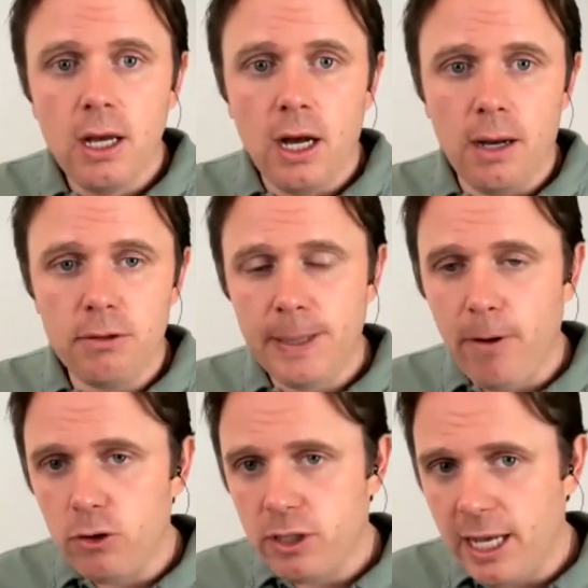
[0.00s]
Um,
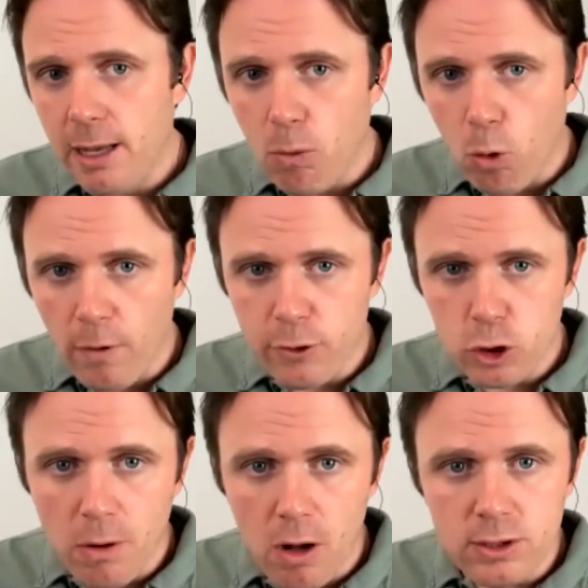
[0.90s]
SIBO is going to hit more of your
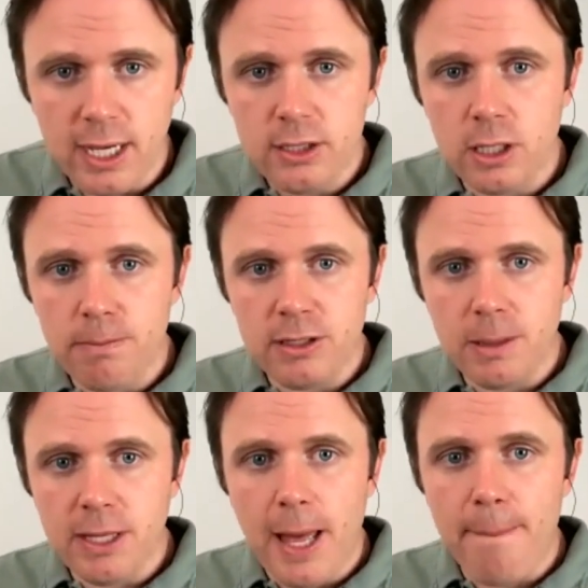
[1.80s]
small intestine, but
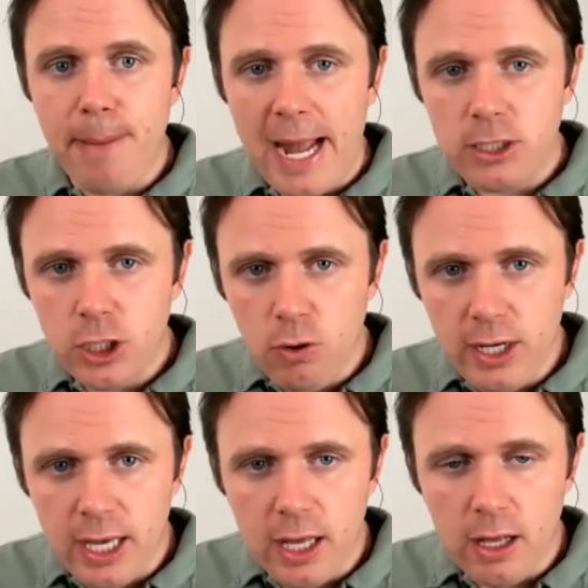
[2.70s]
some of that
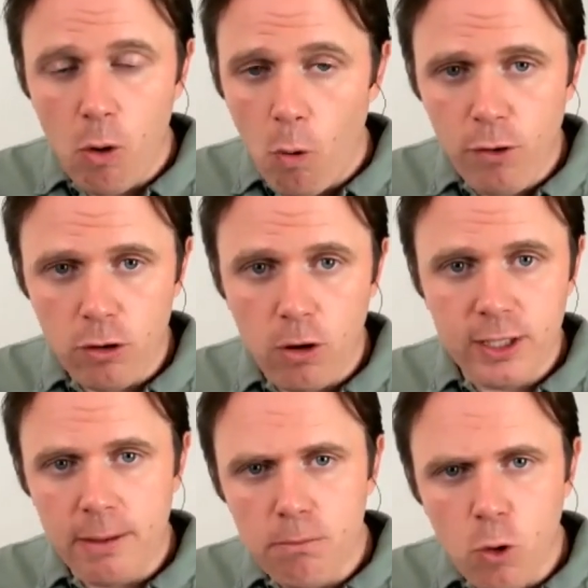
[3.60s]
bacteria
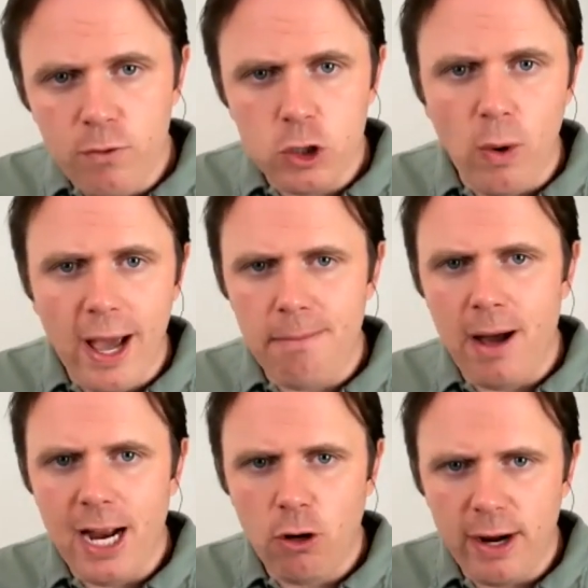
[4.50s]
overgrowth can move its way and
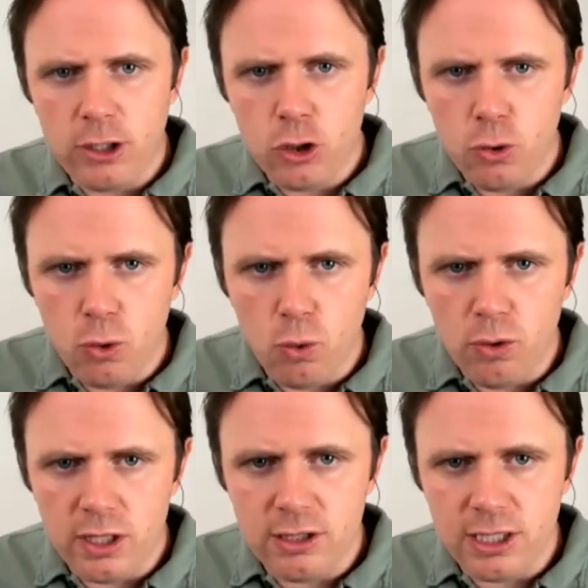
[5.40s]
migrate
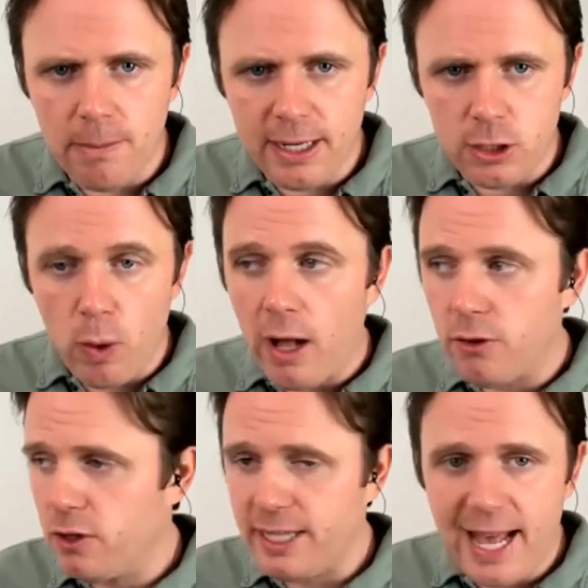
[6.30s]
to the stomach as well,
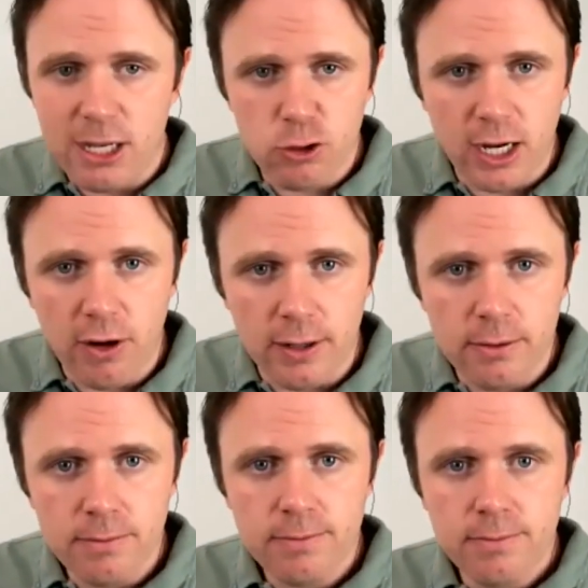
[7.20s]
to the gastric area.